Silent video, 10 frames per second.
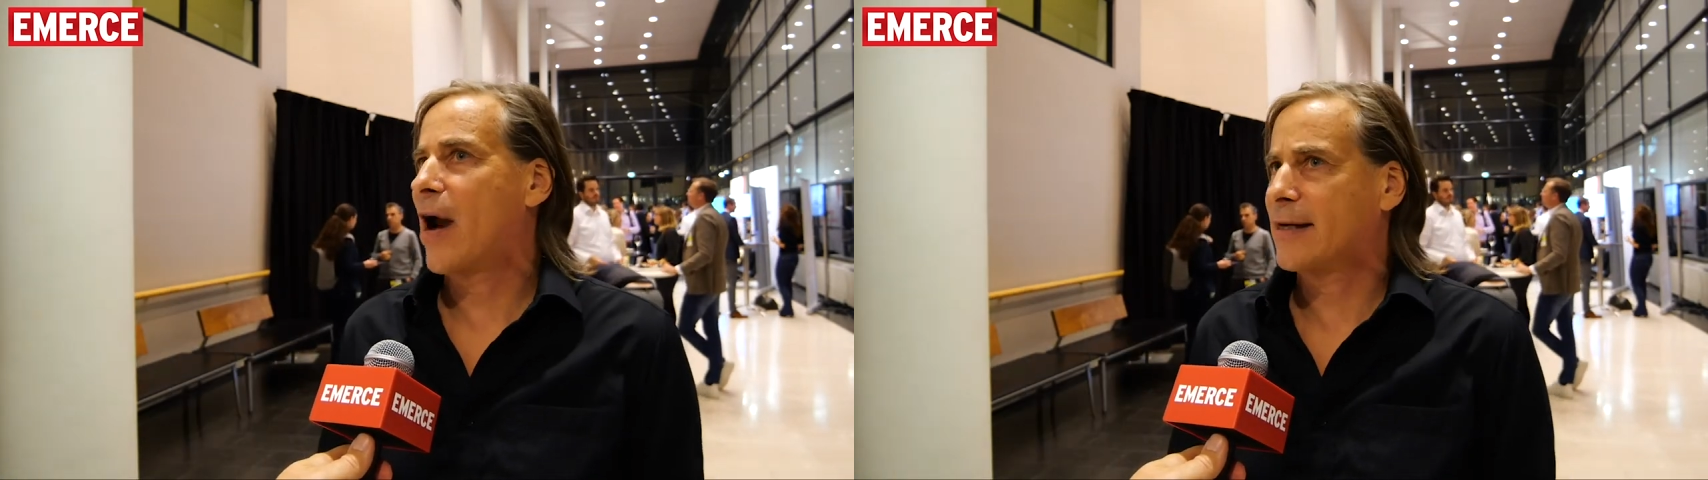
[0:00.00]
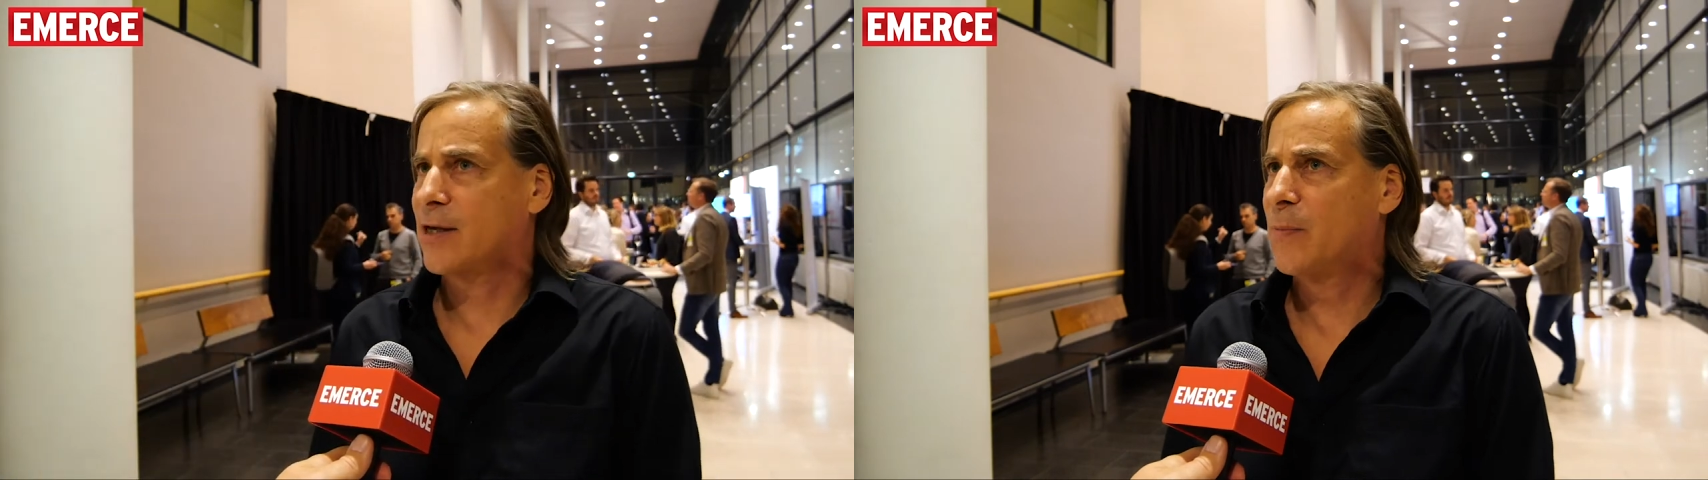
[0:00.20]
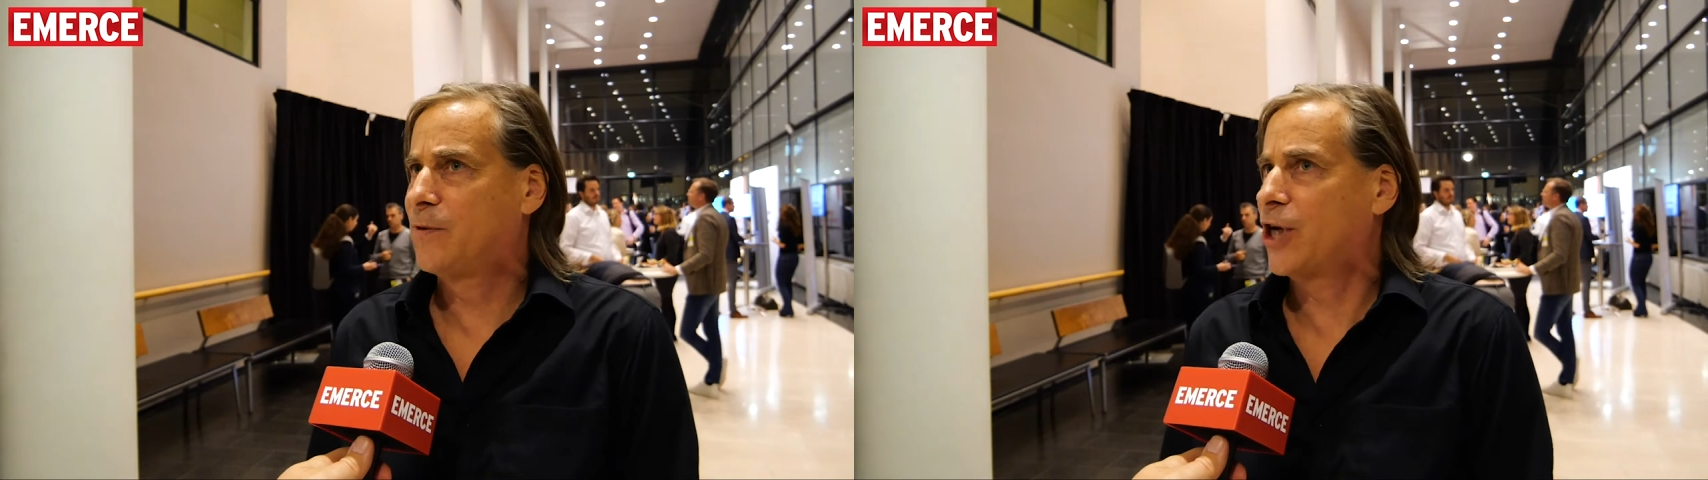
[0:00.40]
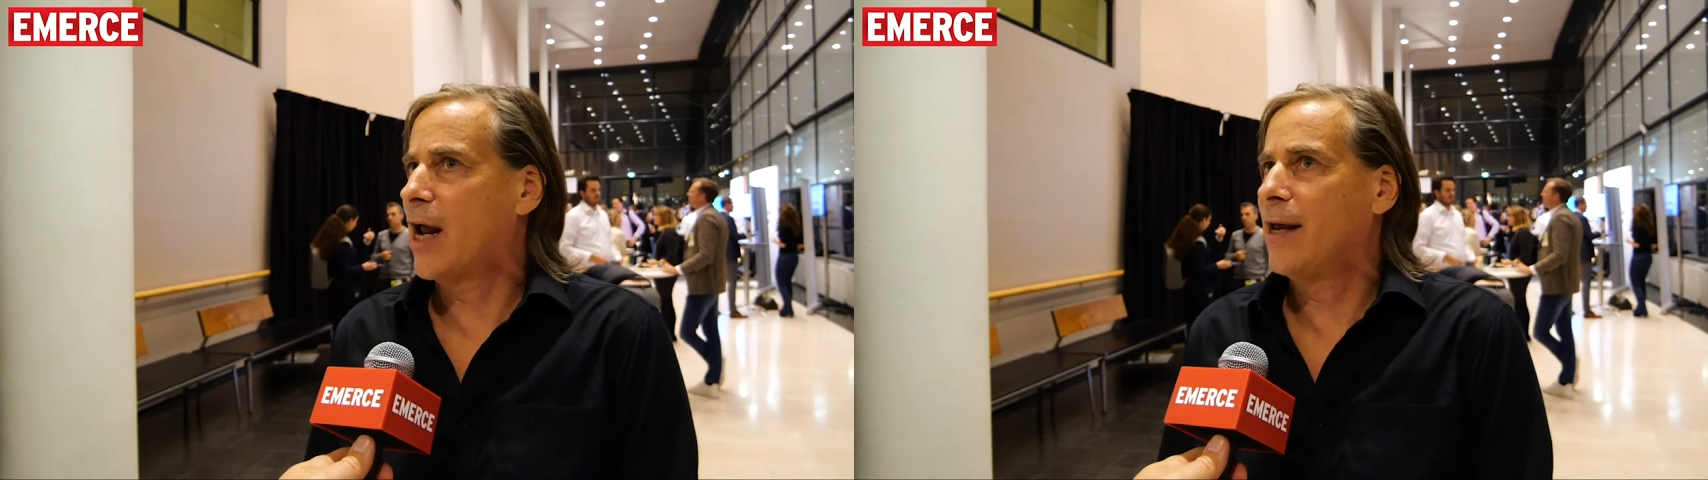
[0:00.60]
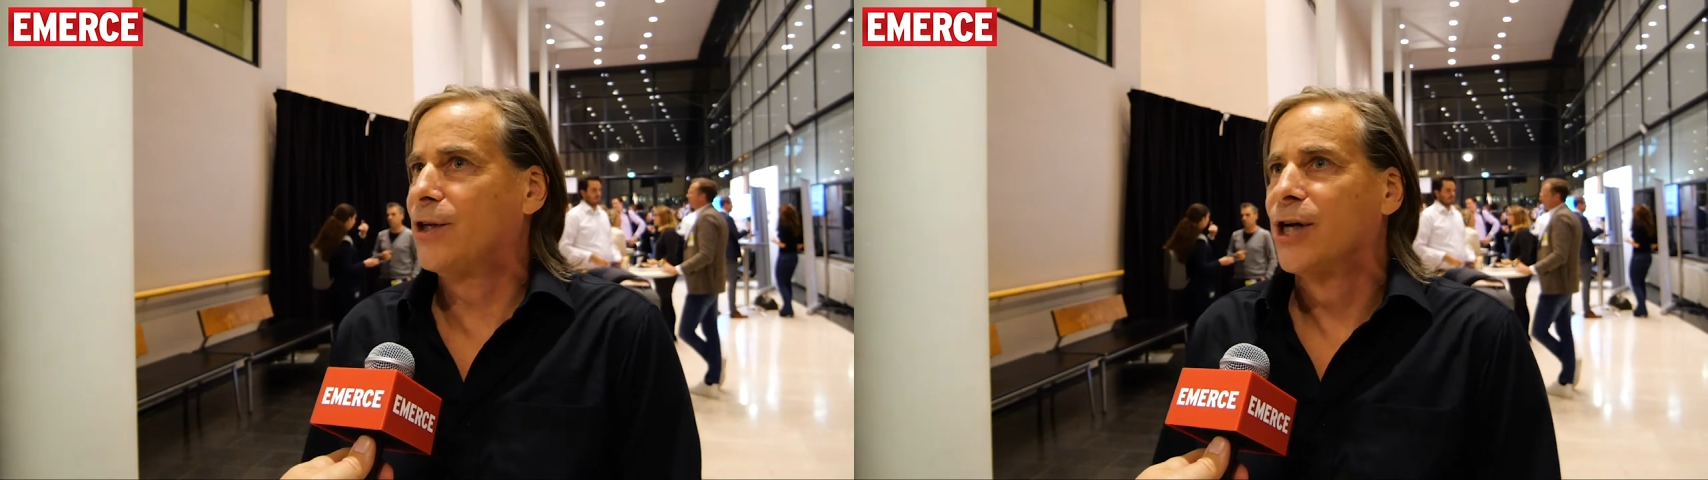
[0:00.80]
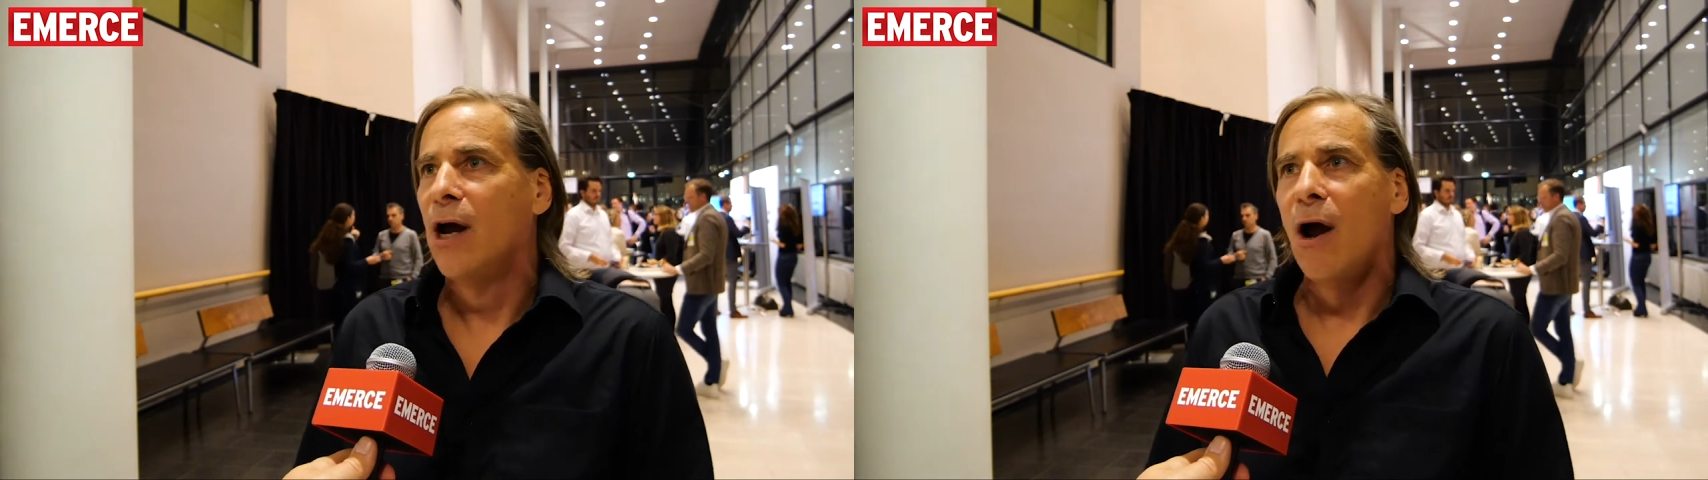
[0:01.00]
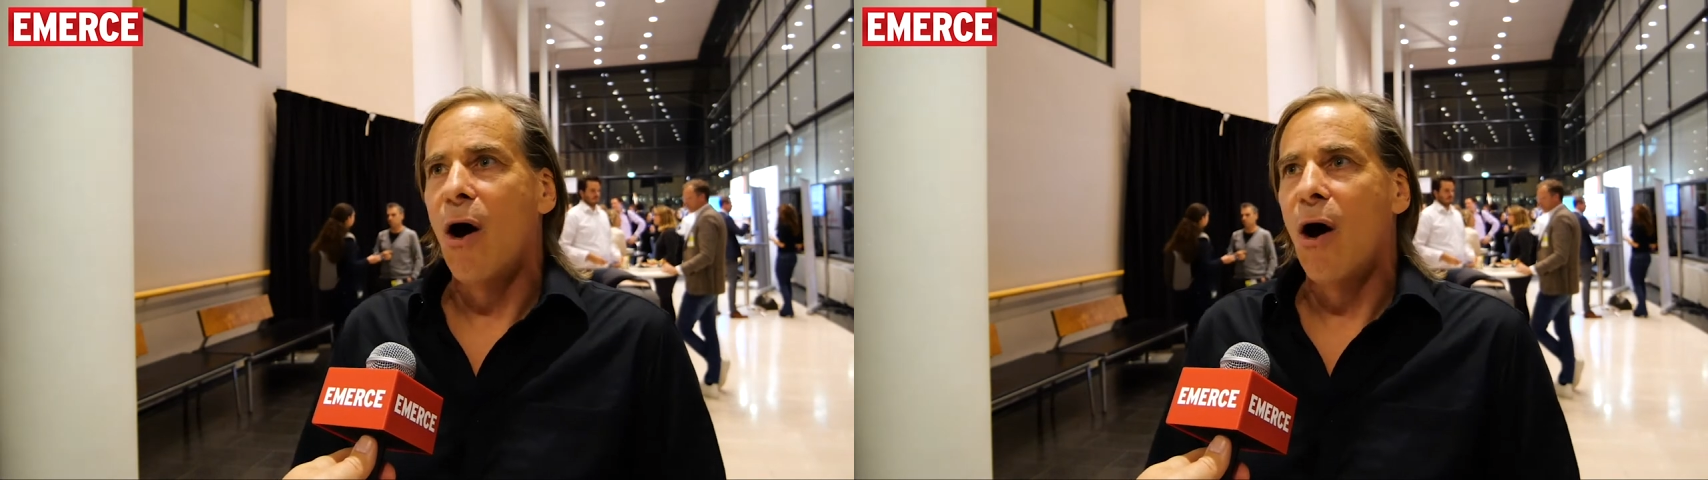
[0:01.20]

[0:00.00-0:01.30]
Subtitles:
has to change